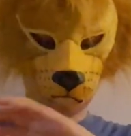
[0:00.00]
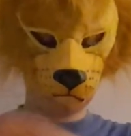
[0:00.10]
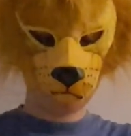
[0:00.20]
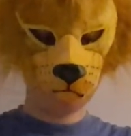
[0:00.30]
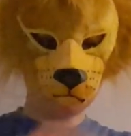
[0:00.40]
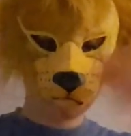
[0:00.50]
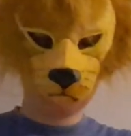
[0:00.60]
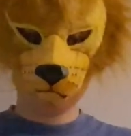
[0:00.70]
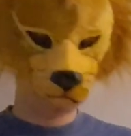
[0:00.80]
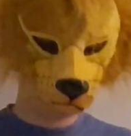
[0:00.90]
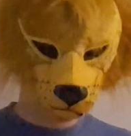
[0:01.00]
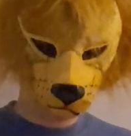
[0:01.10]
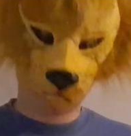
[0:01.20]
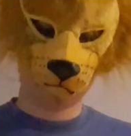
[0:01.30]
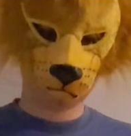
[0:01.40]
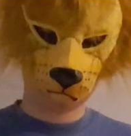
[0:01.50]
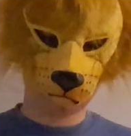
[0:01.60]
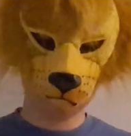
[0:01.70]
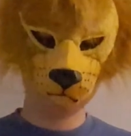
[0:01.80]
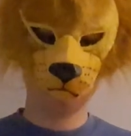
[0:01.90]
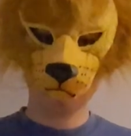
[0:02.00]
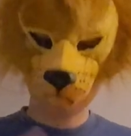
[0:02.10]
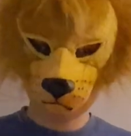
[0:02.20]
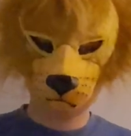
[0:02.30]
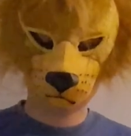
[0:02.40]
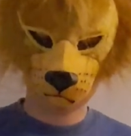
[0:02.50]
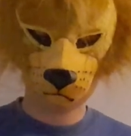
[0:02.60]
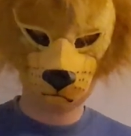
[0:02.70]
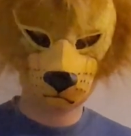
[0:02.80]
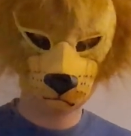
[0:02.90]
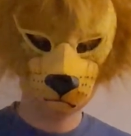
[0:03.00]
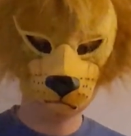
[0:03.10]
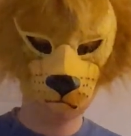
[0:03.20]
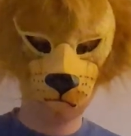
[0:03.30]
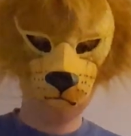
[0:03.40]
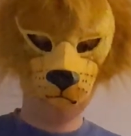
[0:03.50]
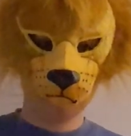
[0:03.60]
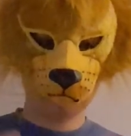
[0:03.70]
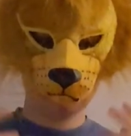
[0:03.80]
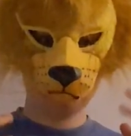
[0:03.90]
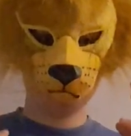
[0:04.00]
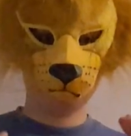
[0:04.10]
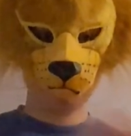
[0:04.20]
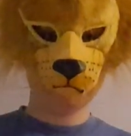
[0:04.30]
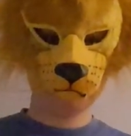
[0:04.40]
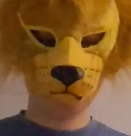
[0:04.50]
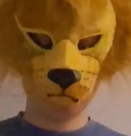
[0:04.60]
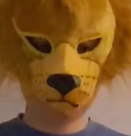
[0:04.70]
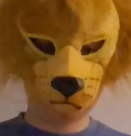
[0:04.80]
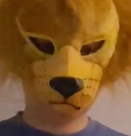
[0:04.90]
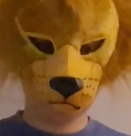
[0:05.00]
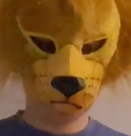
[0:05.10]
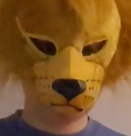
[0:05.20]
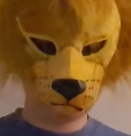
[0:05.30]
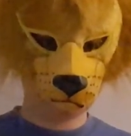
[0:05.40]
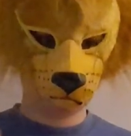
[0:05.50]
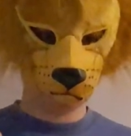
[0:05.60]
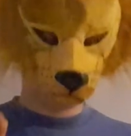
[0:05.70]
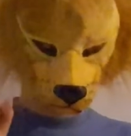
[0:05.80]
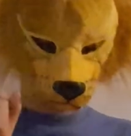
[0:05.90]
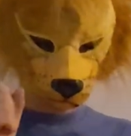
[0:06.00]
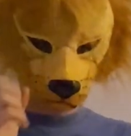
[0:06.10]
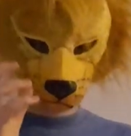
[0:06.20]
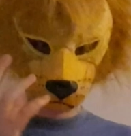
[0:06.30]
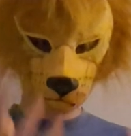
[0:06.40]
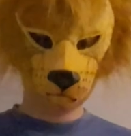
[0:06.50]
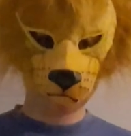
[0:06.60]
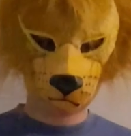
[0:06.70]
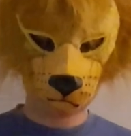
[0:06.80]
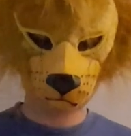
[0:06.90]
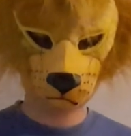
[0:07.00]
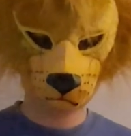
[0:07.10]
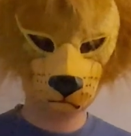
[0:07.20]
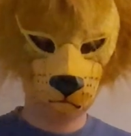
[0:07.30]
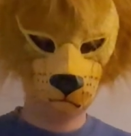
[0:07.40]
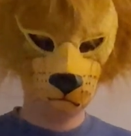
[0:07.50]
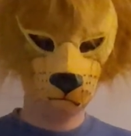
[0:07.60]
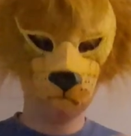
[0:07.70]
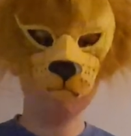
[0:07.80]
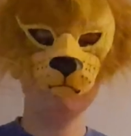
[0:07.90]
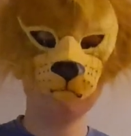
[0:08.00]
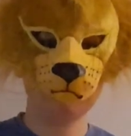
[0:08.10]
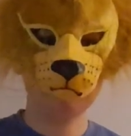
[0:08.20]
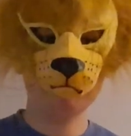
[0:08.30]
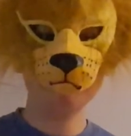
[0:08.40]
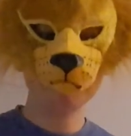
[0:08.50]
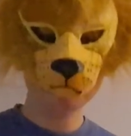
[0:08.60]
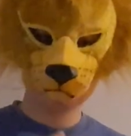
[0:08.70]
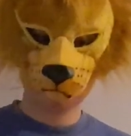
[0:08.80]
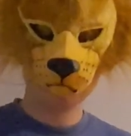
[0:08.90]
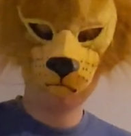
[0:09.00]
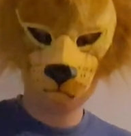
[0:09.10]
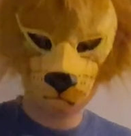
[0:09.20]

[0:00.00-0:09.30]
Everyone had these great character arcs. They were really interesting characters. They played really clear characters. You could understand them even if they didn't have that